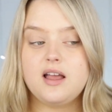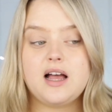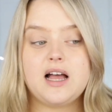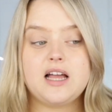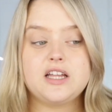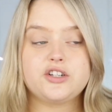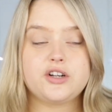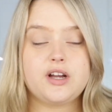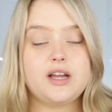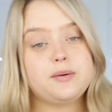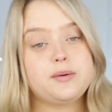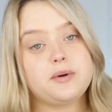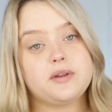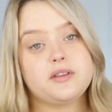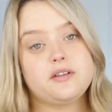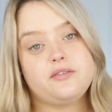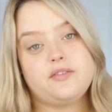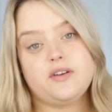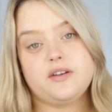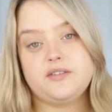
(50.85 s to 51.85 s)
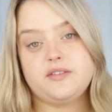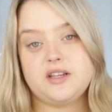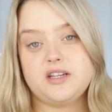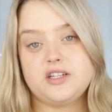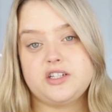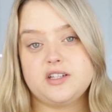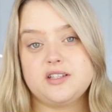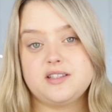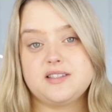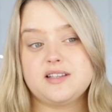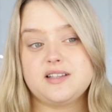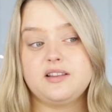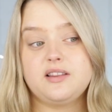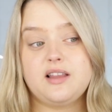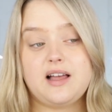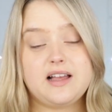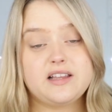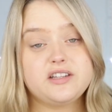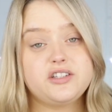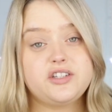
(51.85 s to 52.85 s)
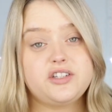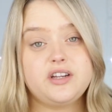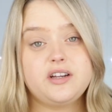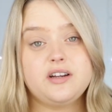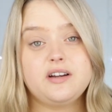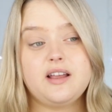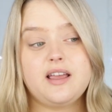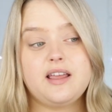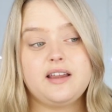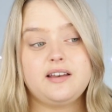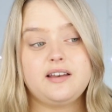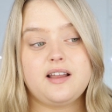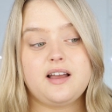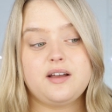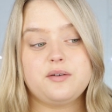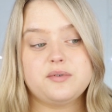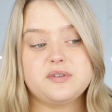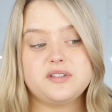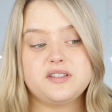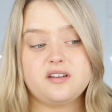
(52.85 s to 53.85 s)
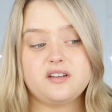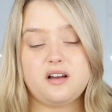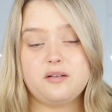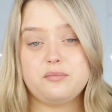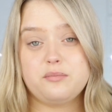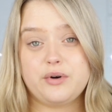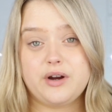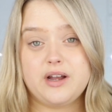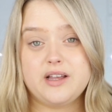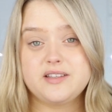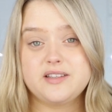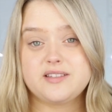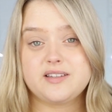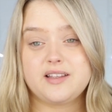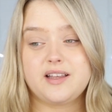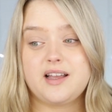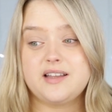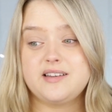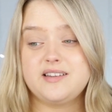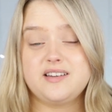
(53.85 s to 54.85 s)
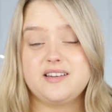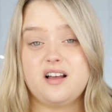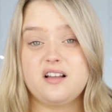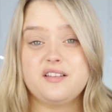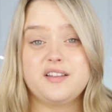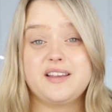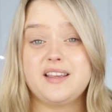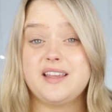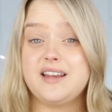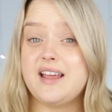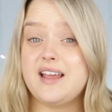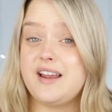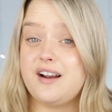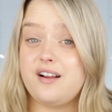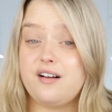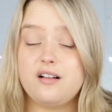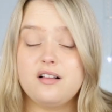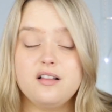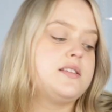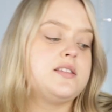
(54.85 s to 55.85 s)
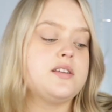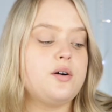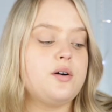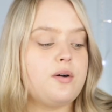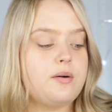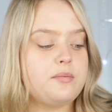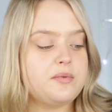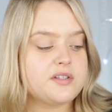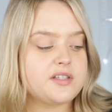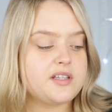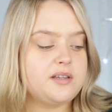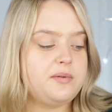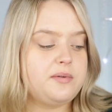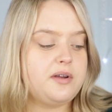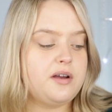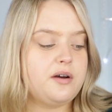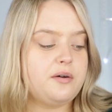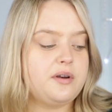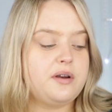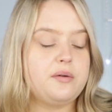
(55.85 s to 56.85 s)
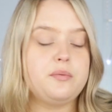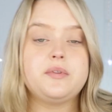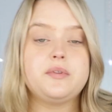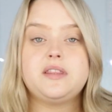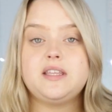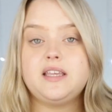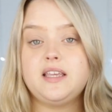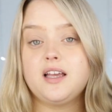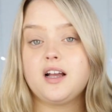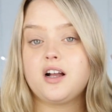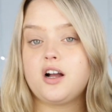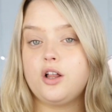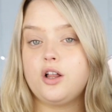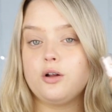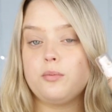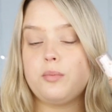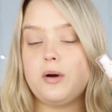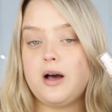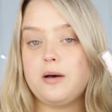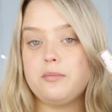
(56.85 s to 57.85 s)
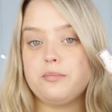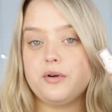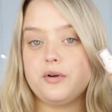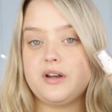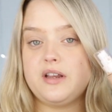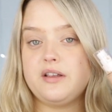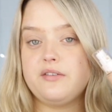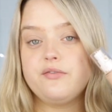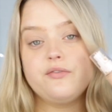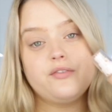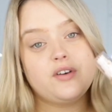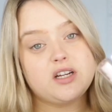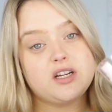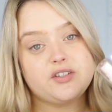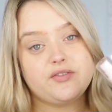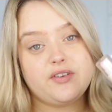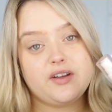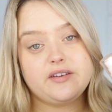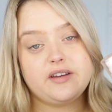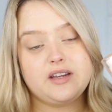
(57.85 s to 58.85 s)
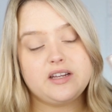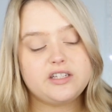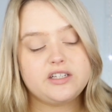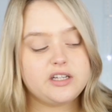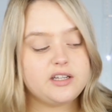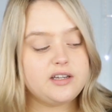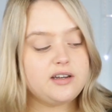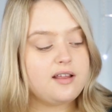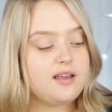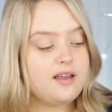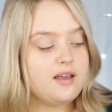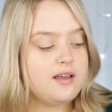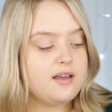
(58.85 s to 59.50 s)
I tried one of their foundations last year and I was not impressed. Like, I did not like it at all. So I'm just going to be going in with the Colourpop Pretty Fresh foundation.